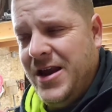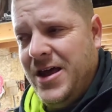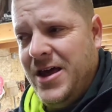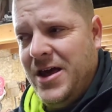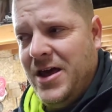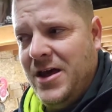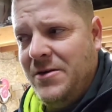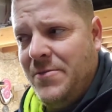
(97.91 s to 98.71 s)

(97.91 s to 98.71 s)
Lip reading: and